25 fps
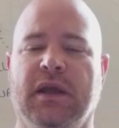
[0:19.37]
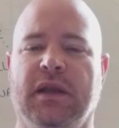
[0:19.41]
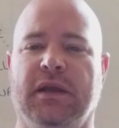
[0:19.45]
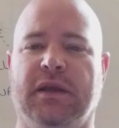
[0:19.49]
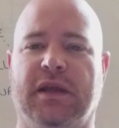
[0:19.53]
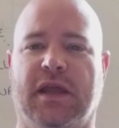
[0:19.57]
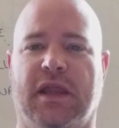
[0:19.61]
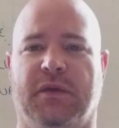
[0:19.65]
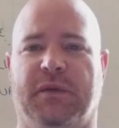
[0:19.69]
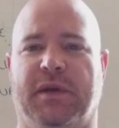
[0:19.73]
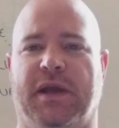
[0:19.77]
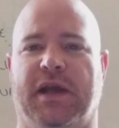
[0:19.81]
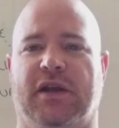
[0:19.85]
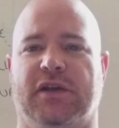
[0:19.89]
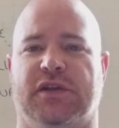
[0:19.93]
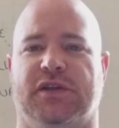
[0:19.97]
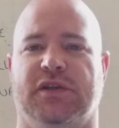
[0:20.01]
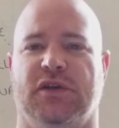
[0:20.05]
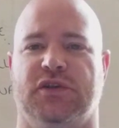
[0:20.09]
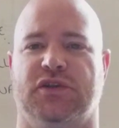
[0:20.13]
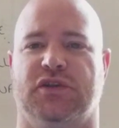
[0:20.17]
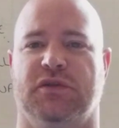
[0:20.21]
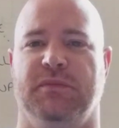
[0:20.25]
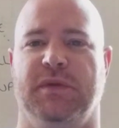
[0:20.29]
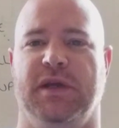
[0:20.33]
Now that we got our
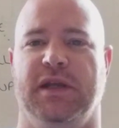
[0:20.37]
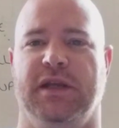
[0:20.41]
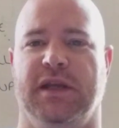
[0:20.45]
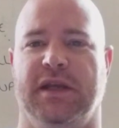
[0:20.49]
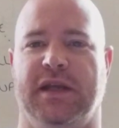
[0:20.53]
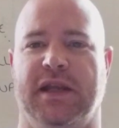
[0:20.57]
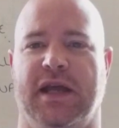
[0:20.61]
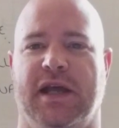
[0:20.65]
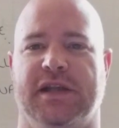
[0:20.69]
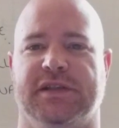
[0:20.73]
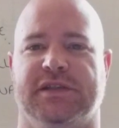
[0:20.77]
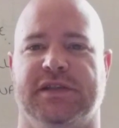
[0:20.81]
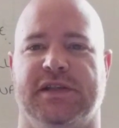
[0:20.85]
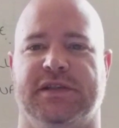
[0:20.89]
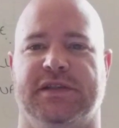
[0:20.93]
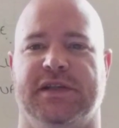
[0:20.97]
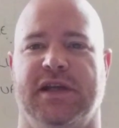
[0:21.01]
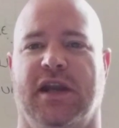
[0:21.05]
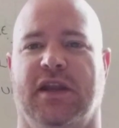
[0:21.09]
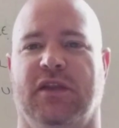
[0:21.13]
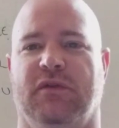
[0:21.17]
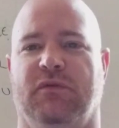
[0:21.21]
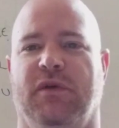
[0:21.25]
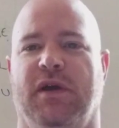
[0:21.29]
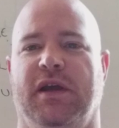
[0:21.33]
social media nonsense
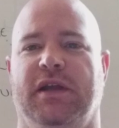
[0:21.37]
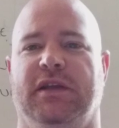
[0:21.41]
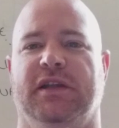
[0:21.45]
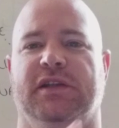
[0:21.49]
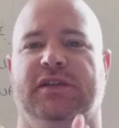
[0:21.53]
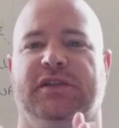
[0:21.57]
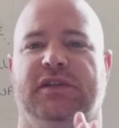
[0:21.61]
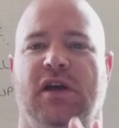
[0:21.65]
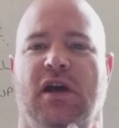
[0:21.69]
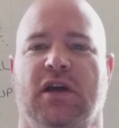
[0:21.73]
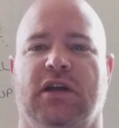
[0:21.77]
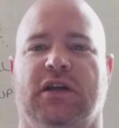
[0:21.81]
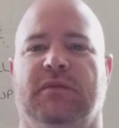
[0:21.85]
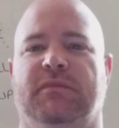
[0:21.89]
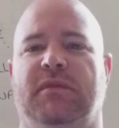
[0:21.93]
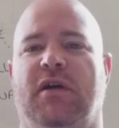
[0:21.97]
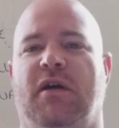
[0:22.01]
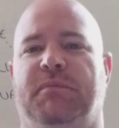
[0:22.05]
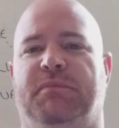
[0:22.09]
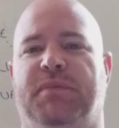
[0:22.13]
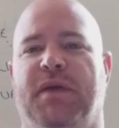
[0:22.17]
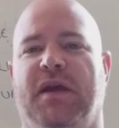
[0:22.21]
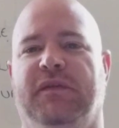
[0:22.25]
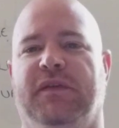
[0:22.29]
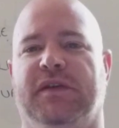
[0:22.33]
out of the way, let's talk
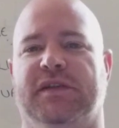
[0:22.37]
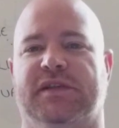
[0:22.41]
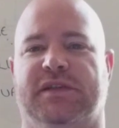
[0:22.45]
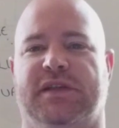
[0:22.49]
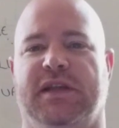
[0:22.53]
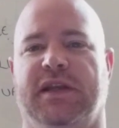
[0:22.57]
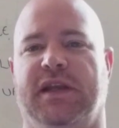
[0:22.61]
about pivots.